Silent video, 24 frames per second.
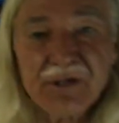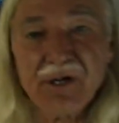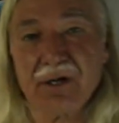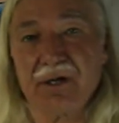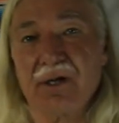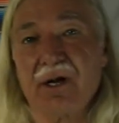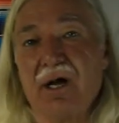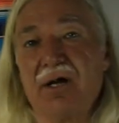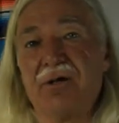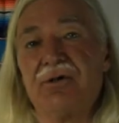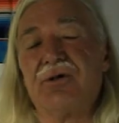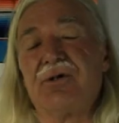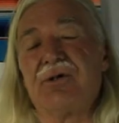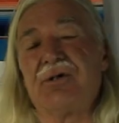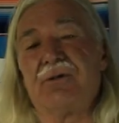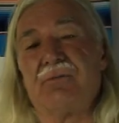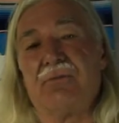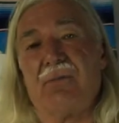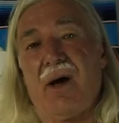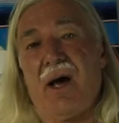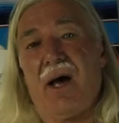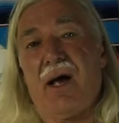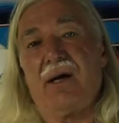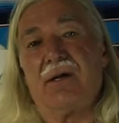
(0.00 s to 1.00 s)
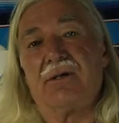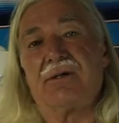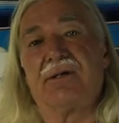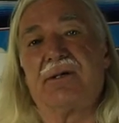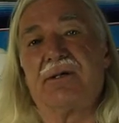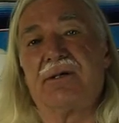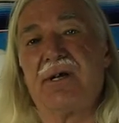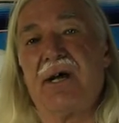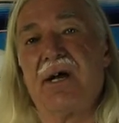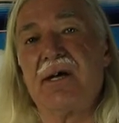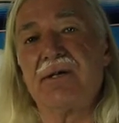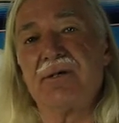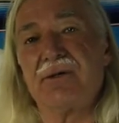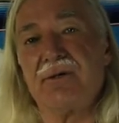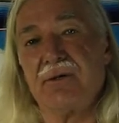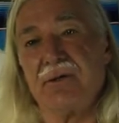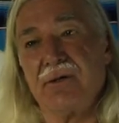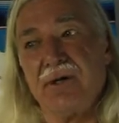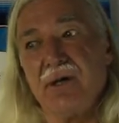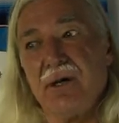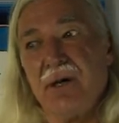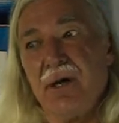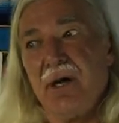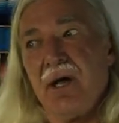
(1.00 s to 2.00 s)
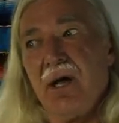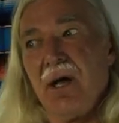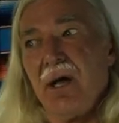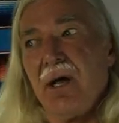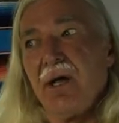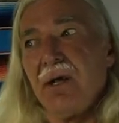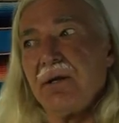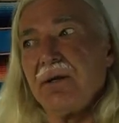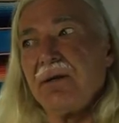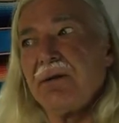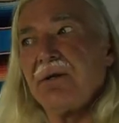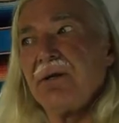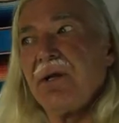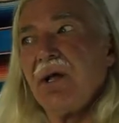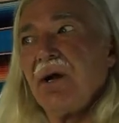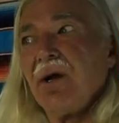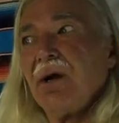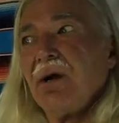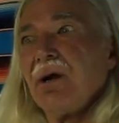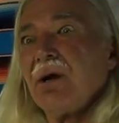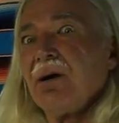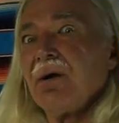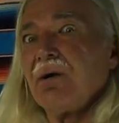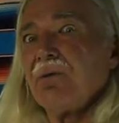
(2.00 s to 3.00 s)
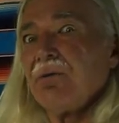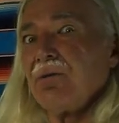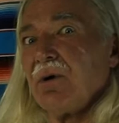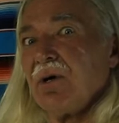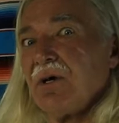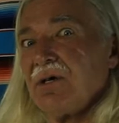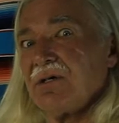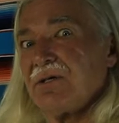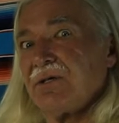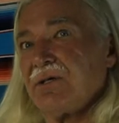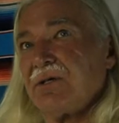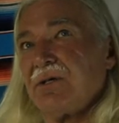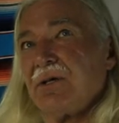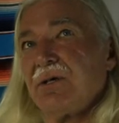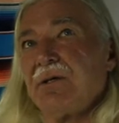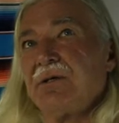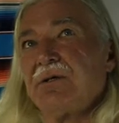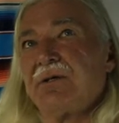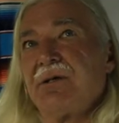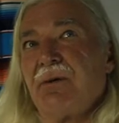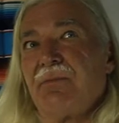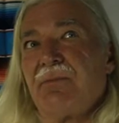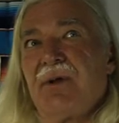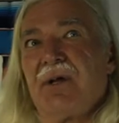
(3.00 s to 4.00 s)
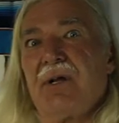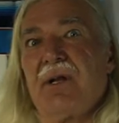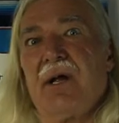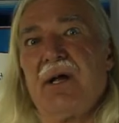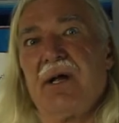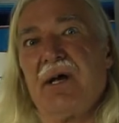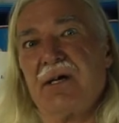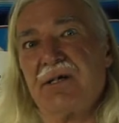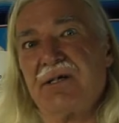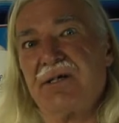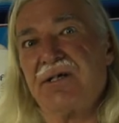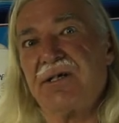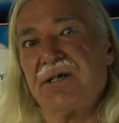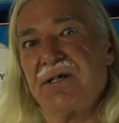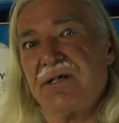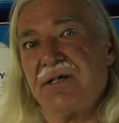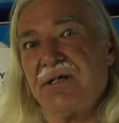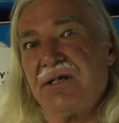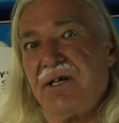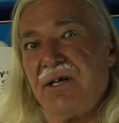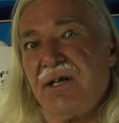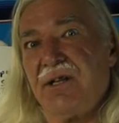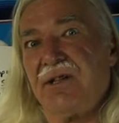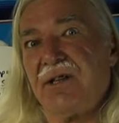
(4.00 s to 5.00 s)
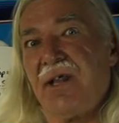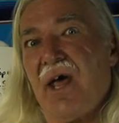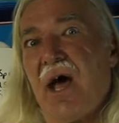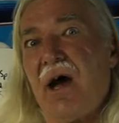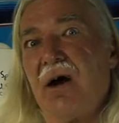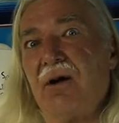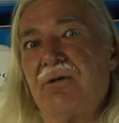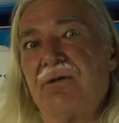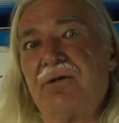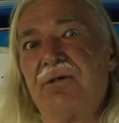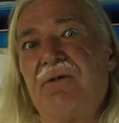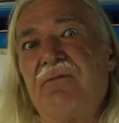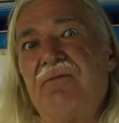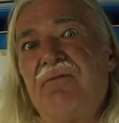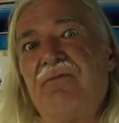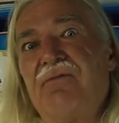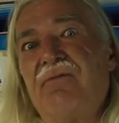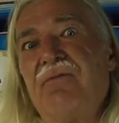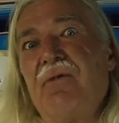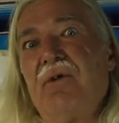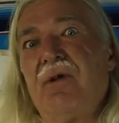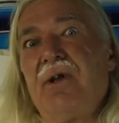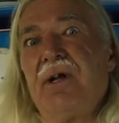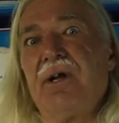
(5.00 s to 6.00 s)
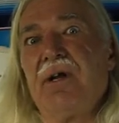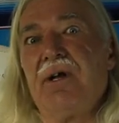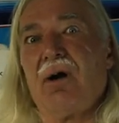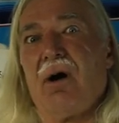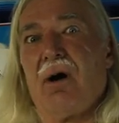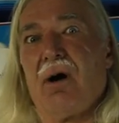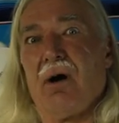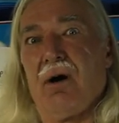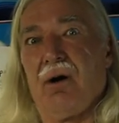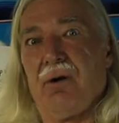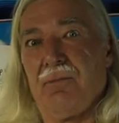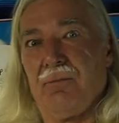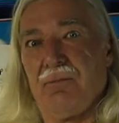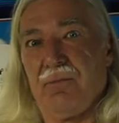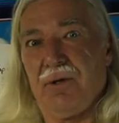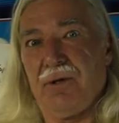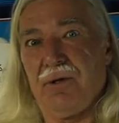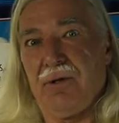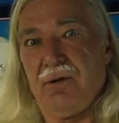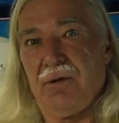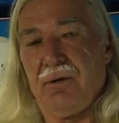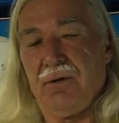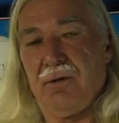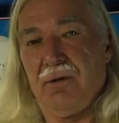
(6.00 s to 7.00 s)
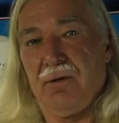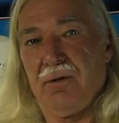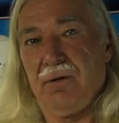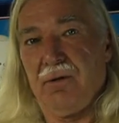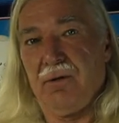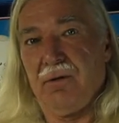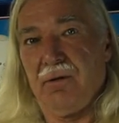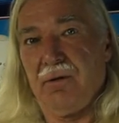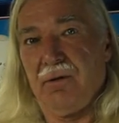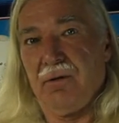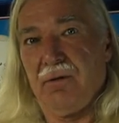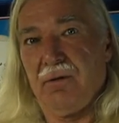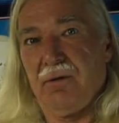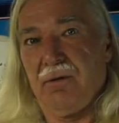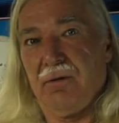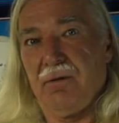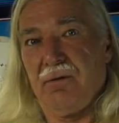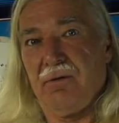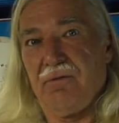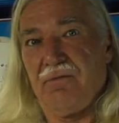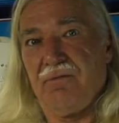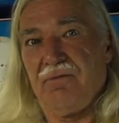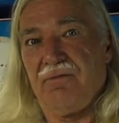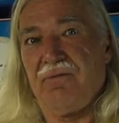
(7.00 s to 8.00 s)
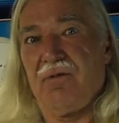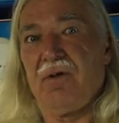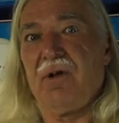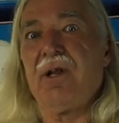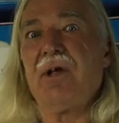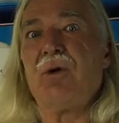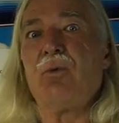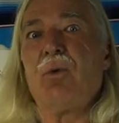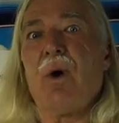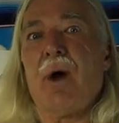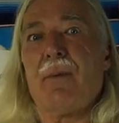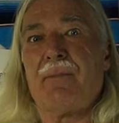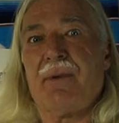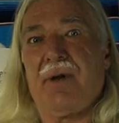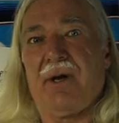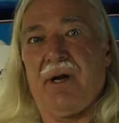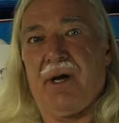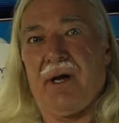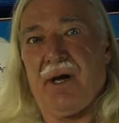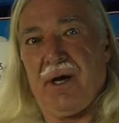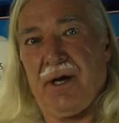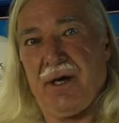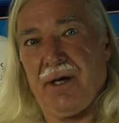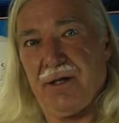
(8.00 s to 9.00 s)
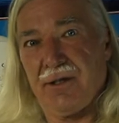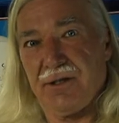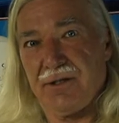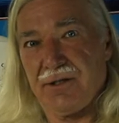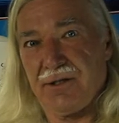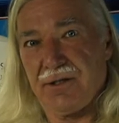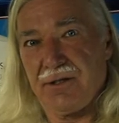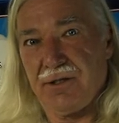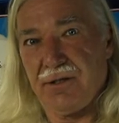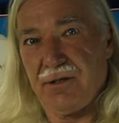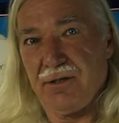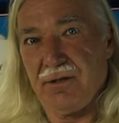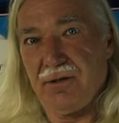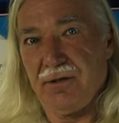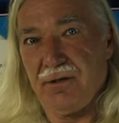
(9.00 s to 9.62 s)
and hundreds of miles of desert, there was something like a 60,000 fully armed, fully weaponized,